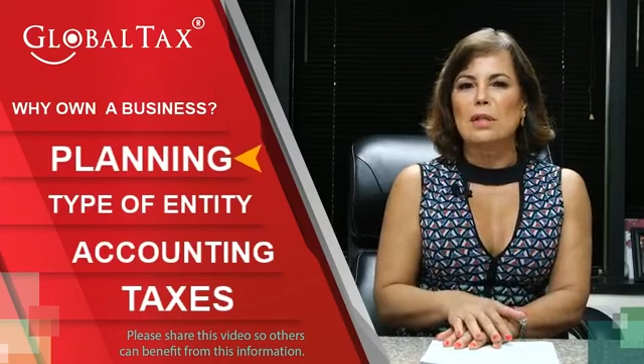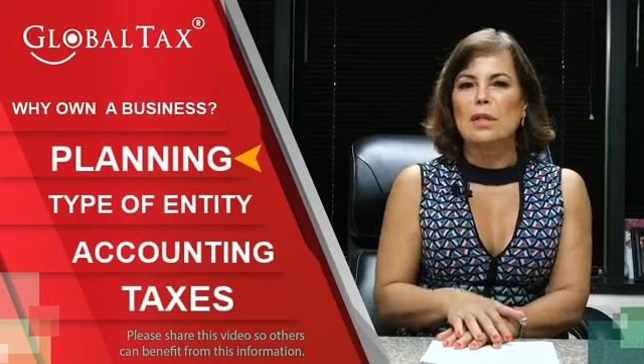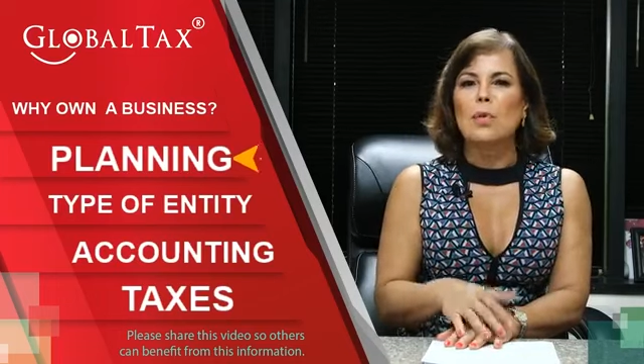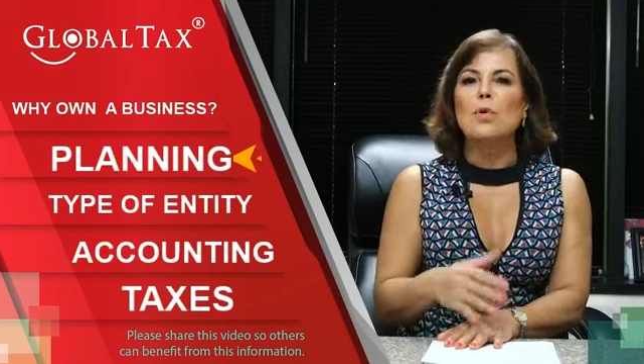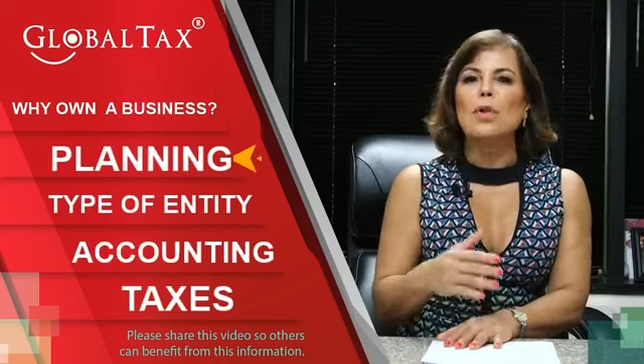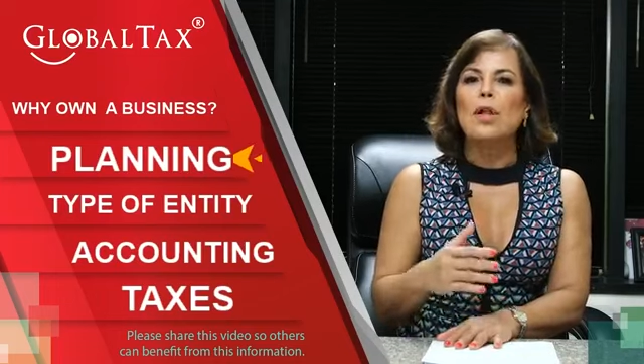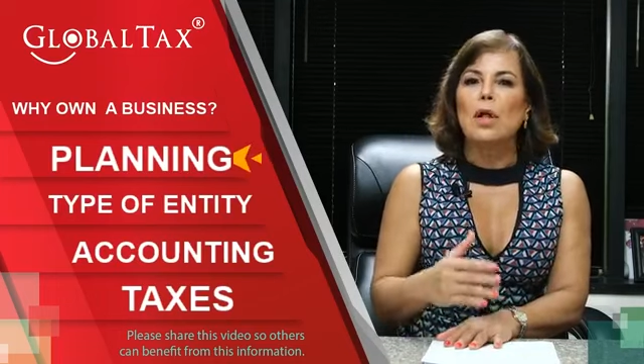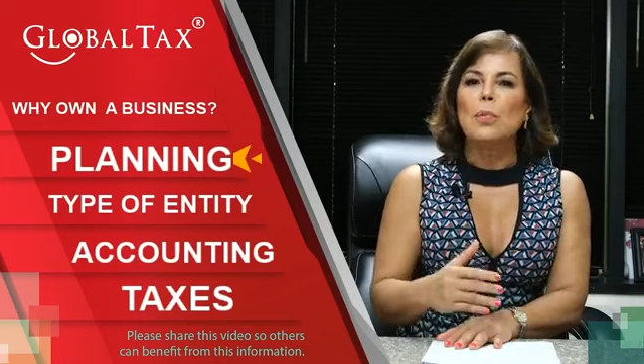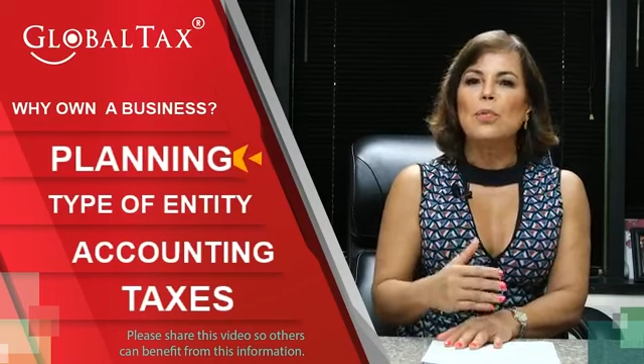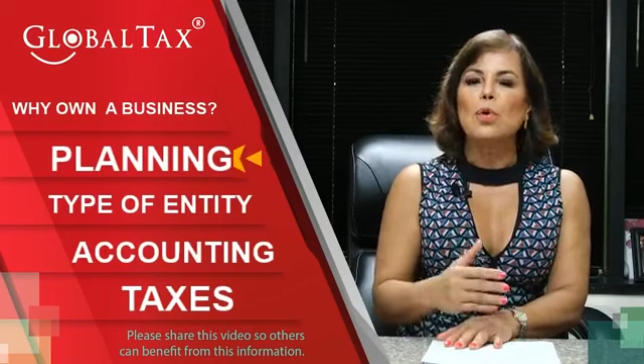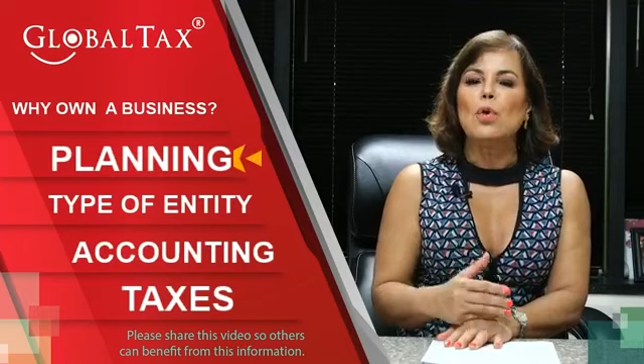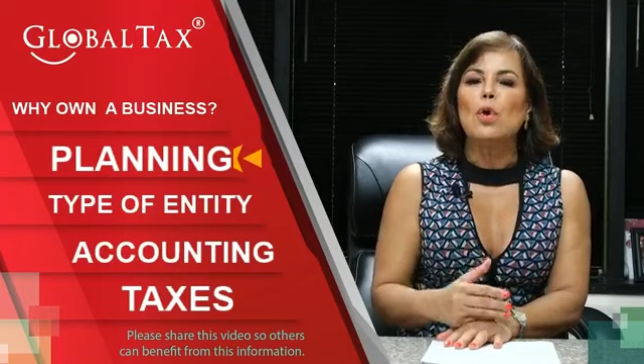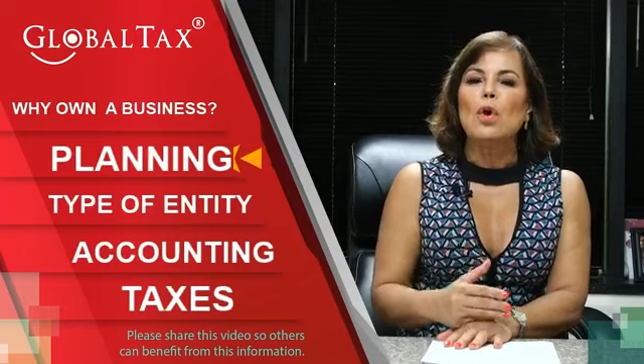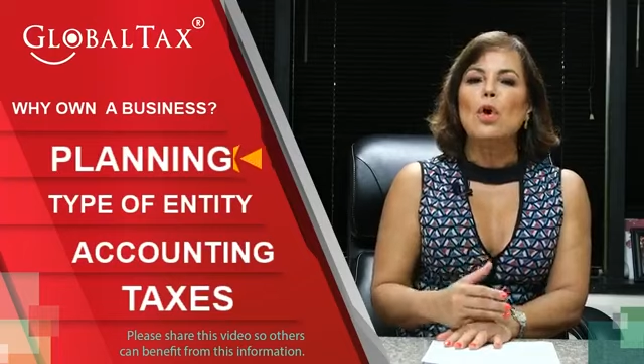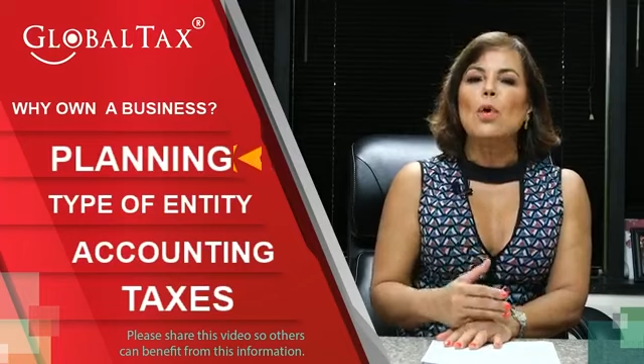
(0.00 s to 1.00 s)
They will help
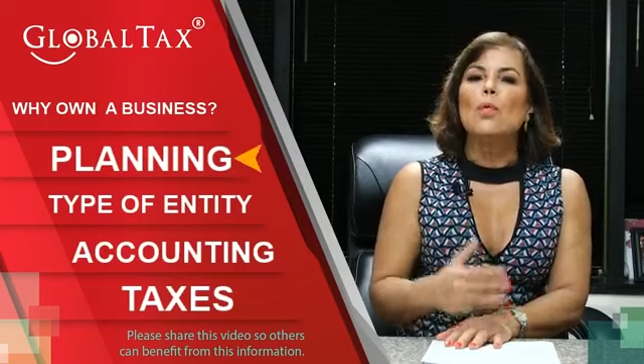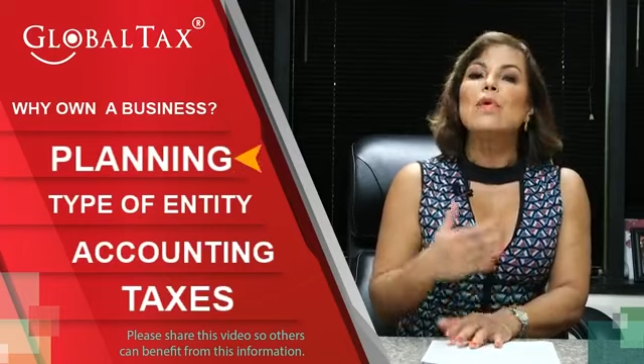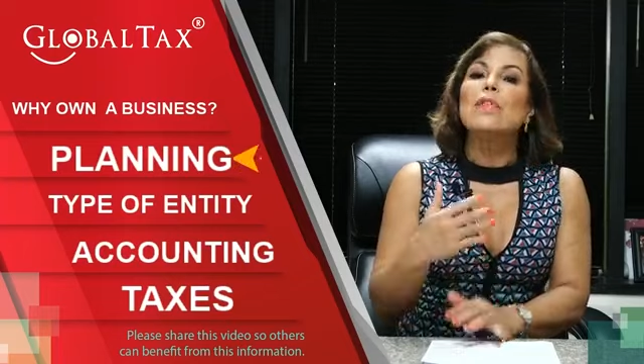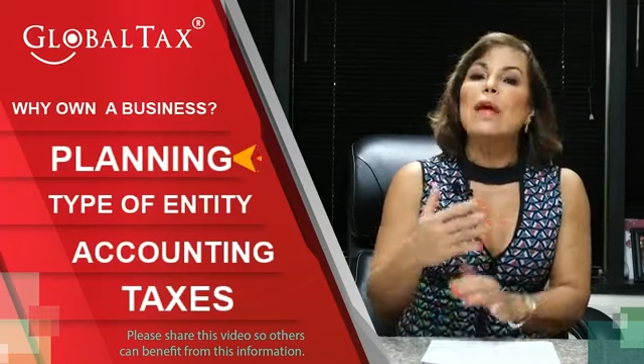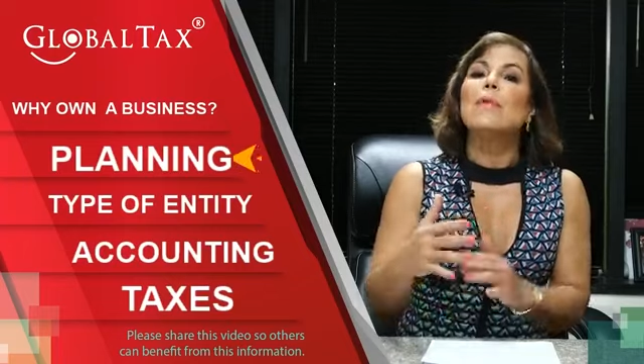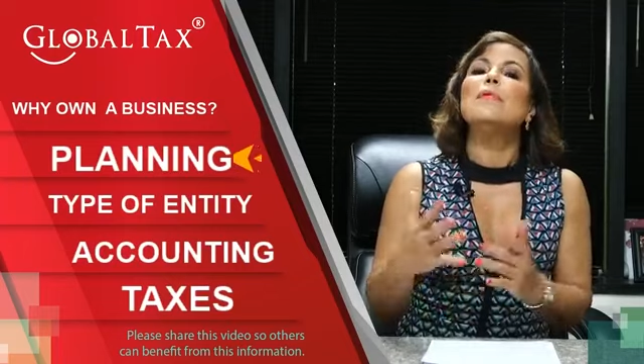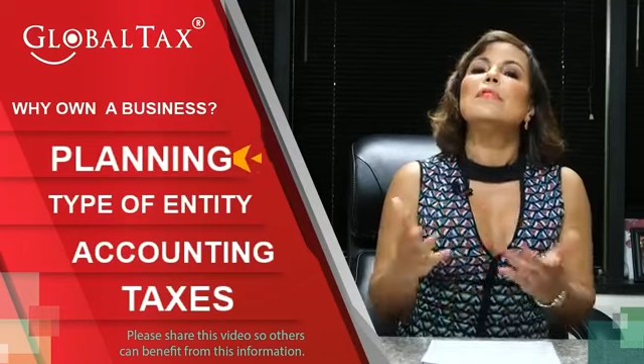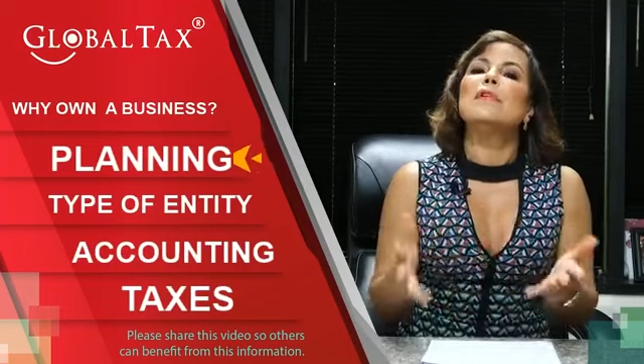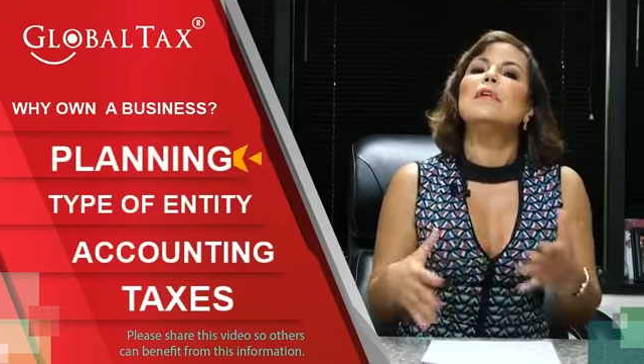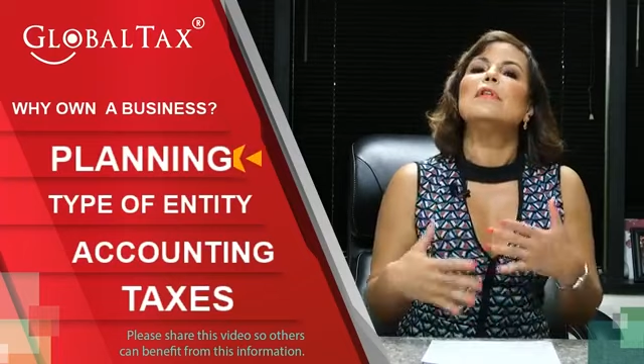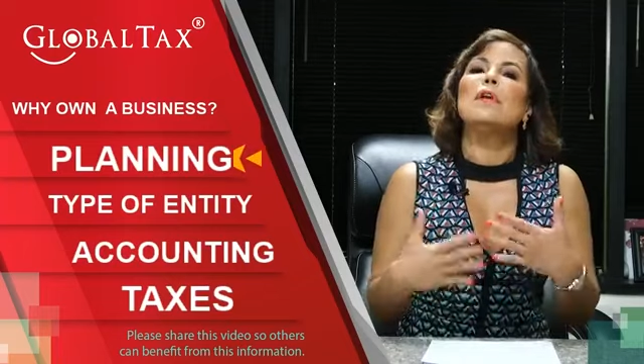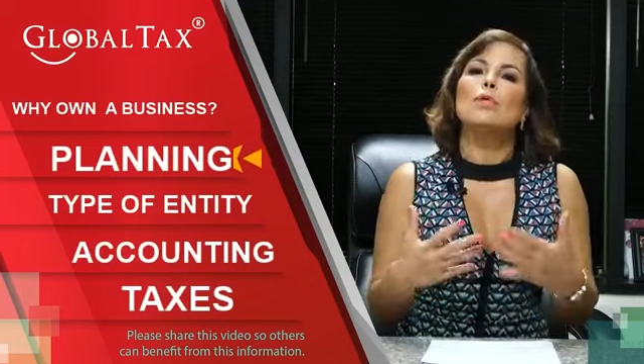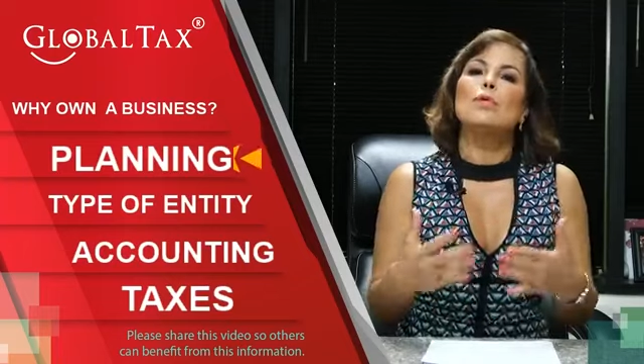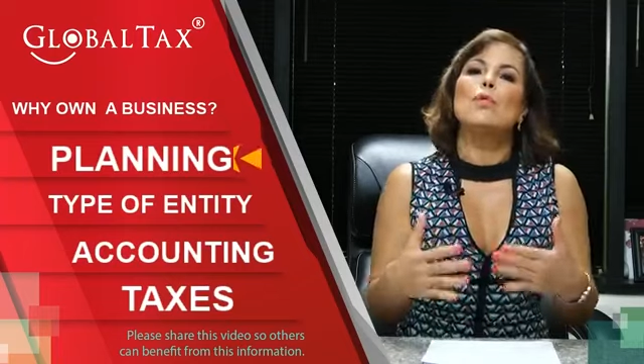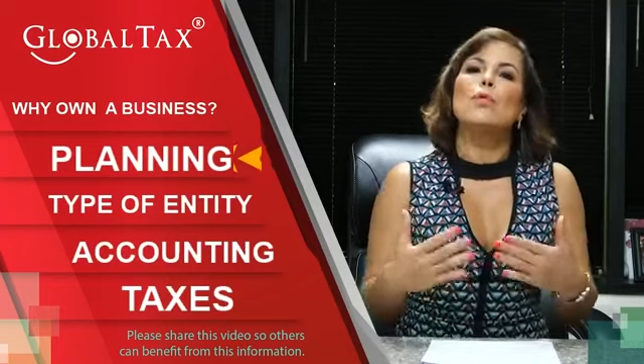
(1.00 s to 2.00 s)
you with everything
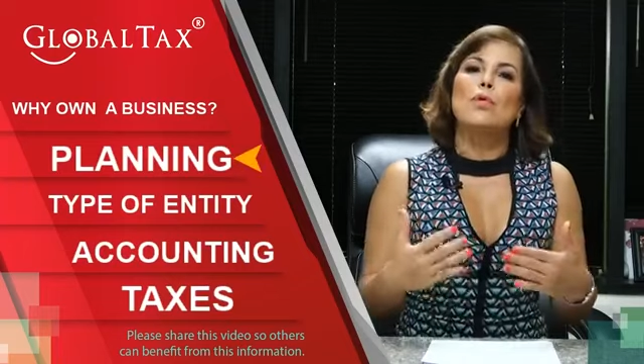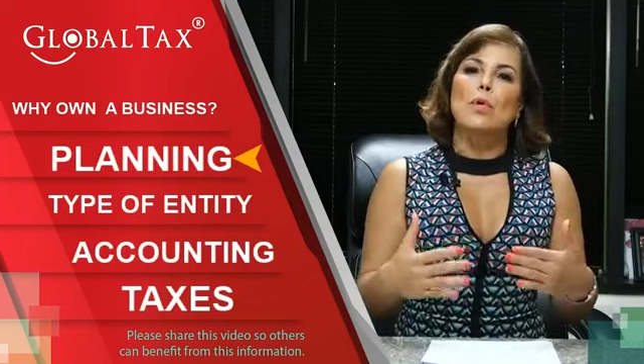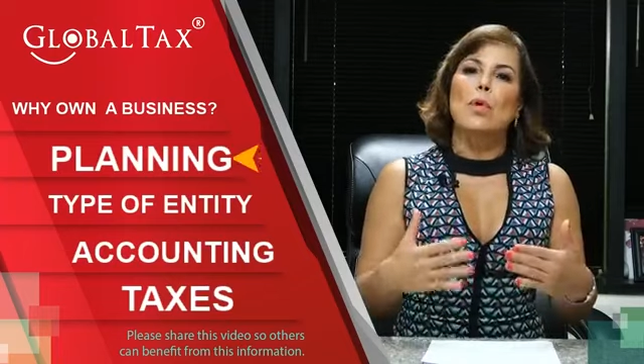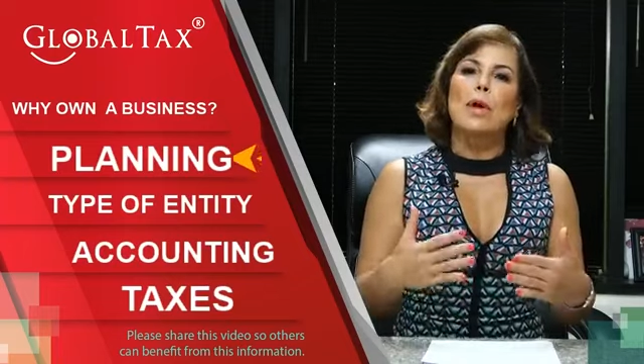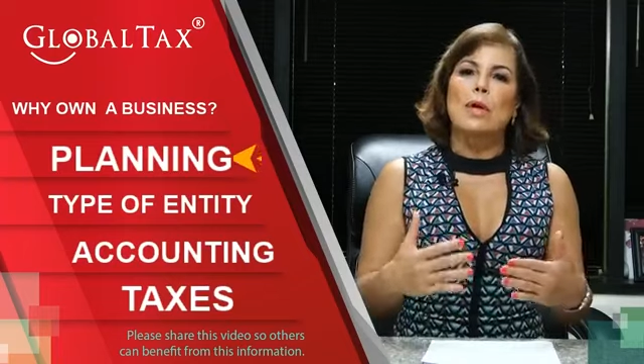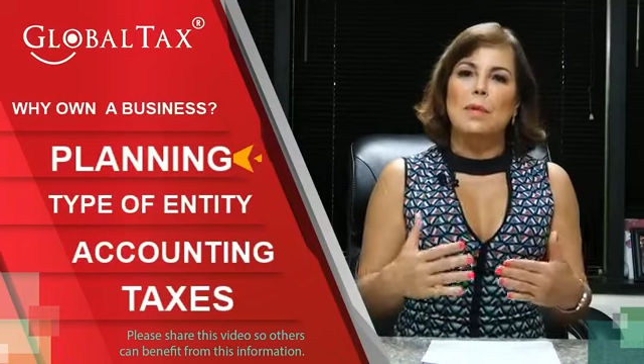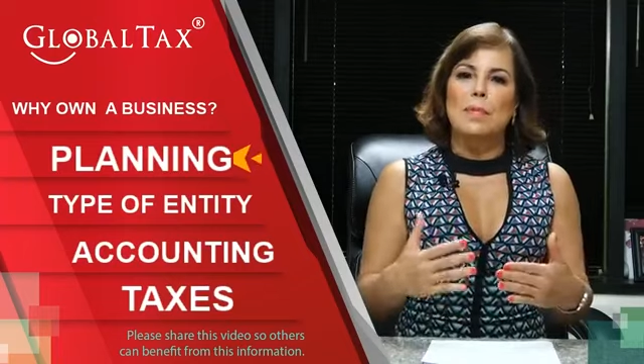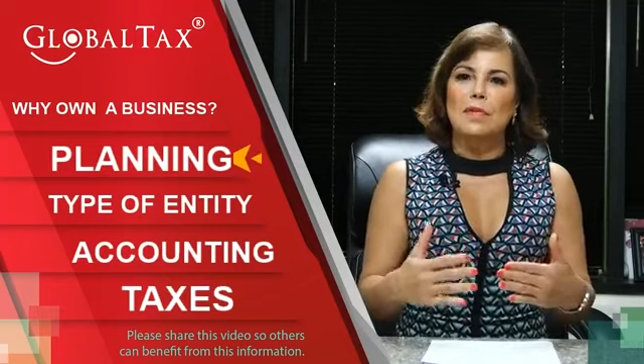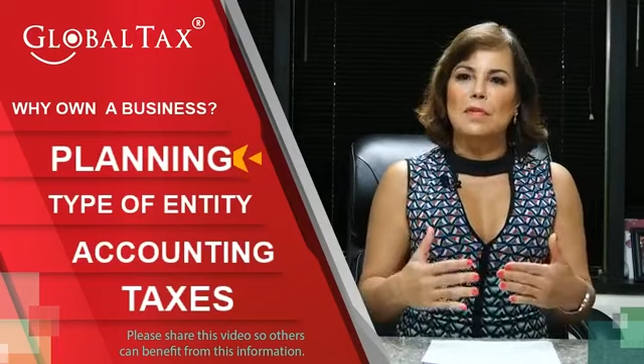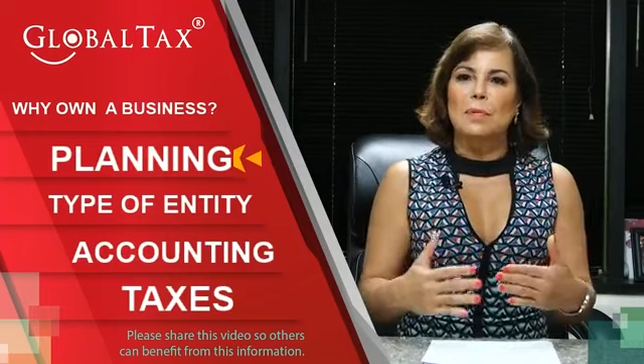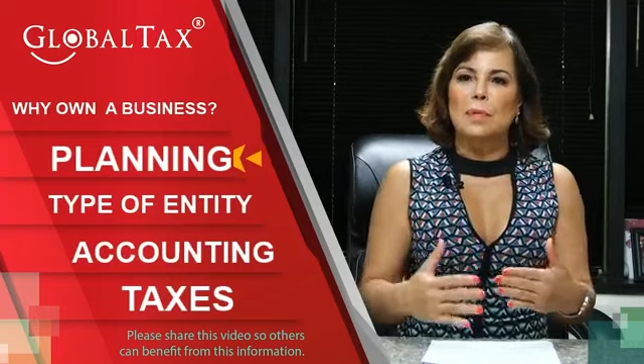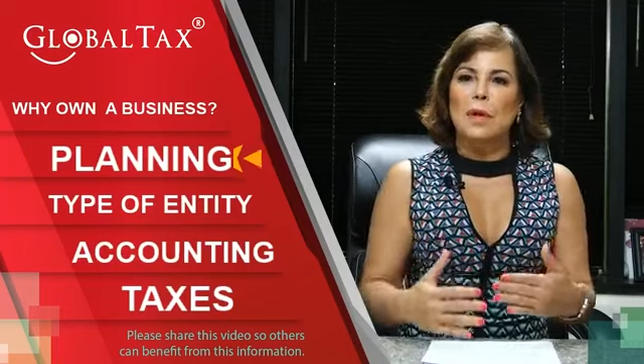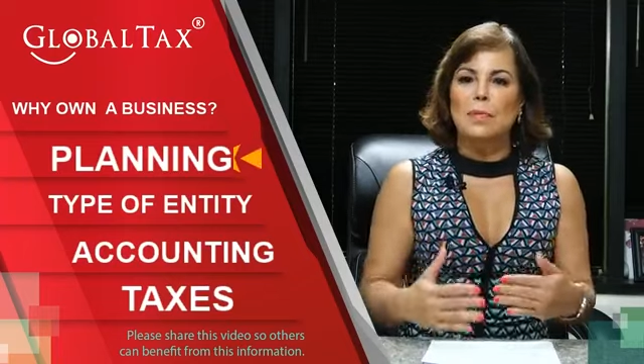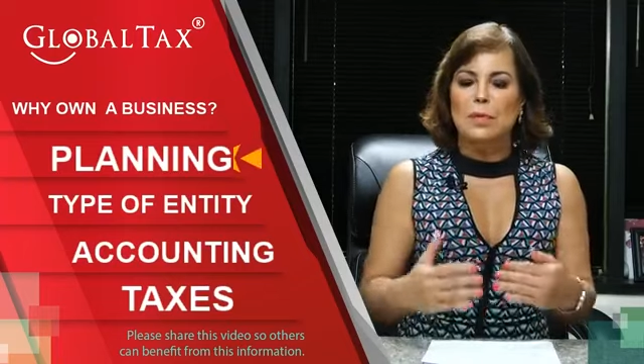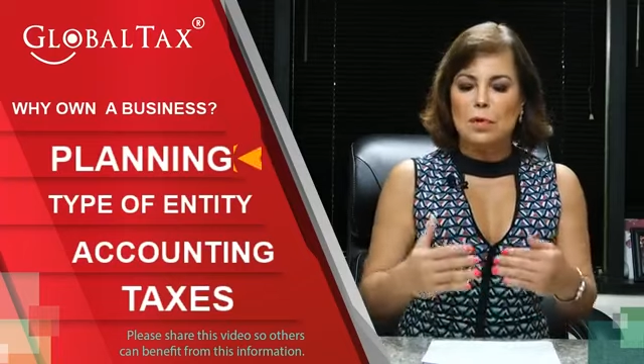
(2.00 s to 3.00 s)
that you require in a business plan,